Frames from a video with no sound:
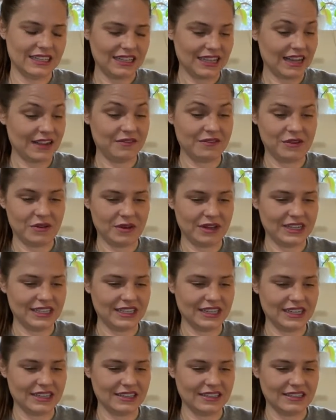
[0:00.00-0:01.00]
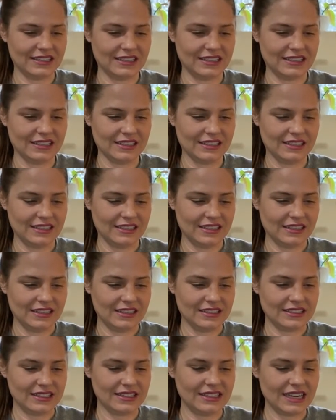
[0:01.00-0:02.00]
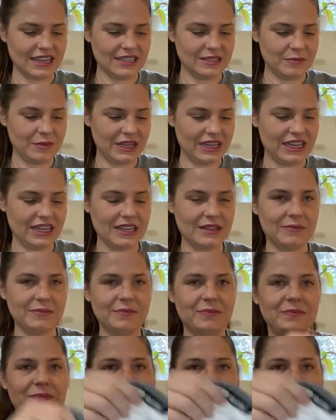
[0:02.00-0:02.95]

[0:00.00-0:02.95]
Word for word: I have no idea. It's a size medium.